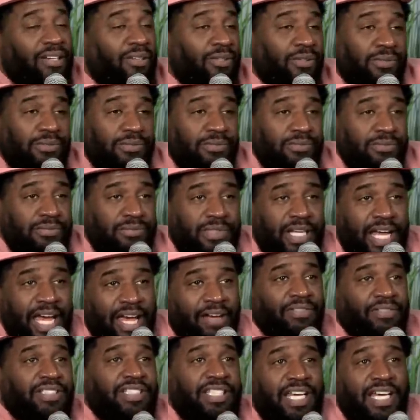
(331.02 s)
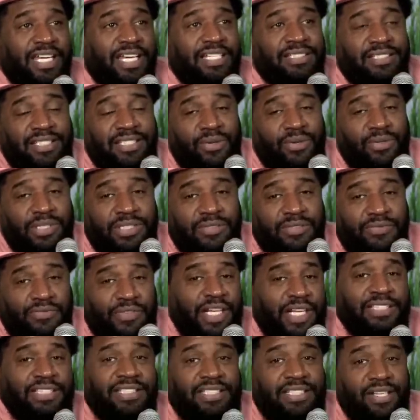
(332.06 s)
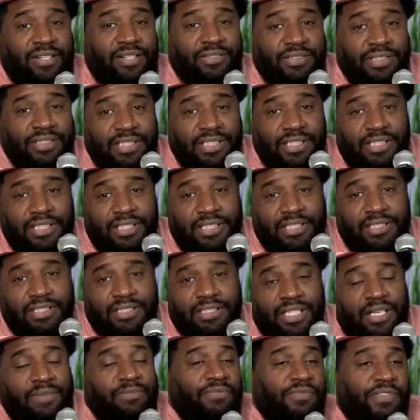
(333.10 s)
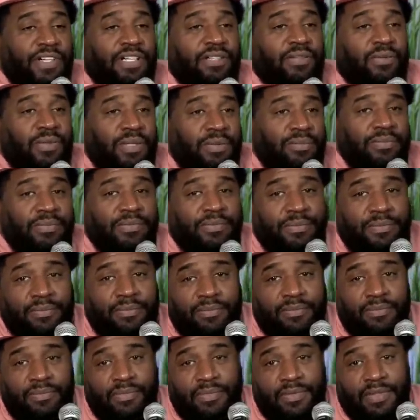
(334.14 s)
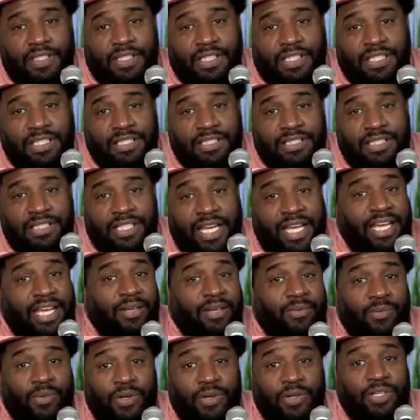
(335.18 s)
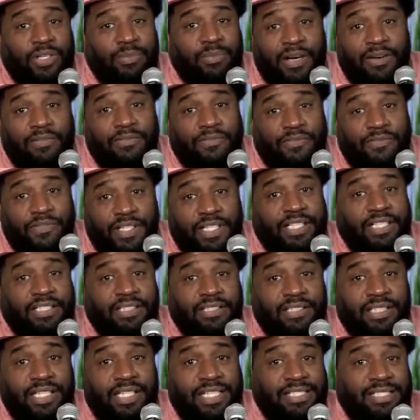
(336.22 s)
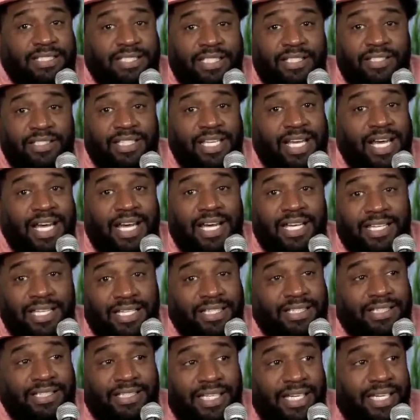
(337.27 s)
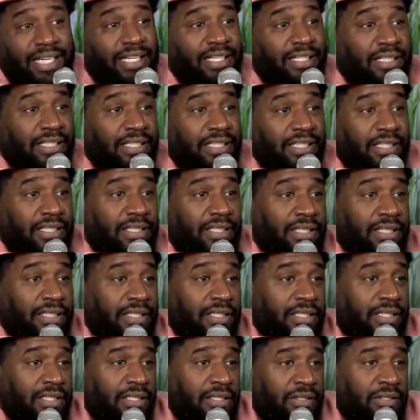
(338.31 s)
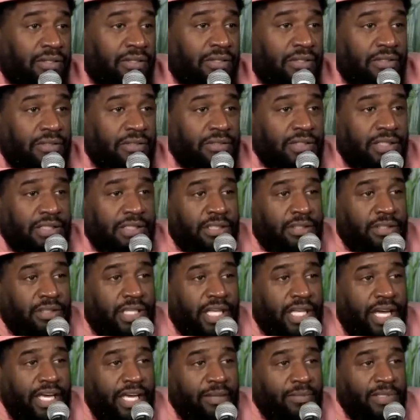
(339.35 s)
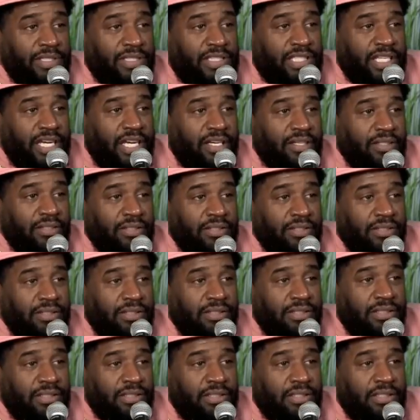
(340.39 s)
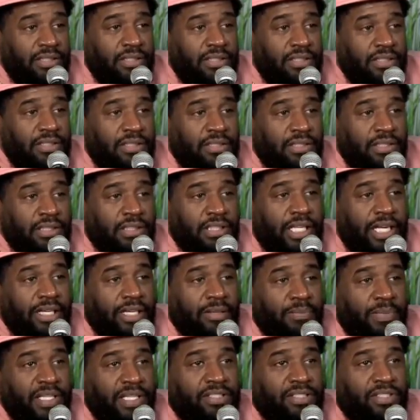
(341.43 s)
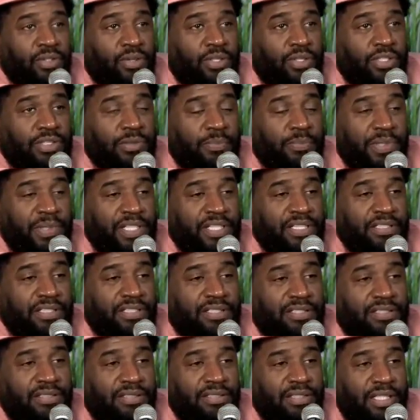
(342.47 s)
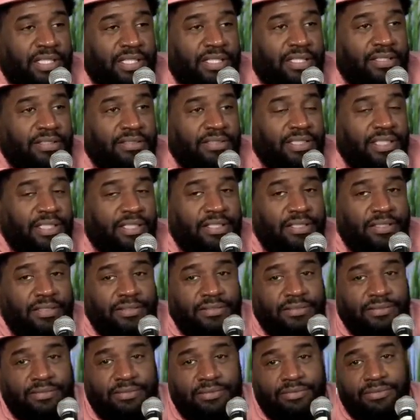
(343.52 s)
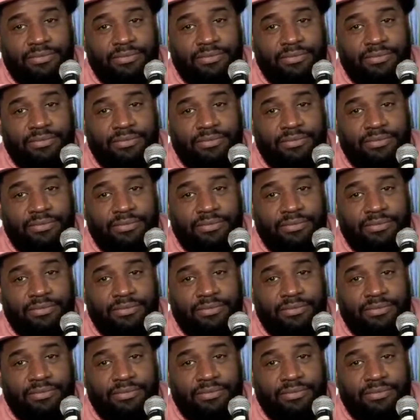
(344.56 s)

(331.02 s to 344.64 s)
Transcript: Ain't no advertised show. It's a funny show. Come fuck with me. Cause they ain't worried about funny. They sell y'all anything. Hold on. The little game and channel. Look like Big Georgia Peach. Hell no.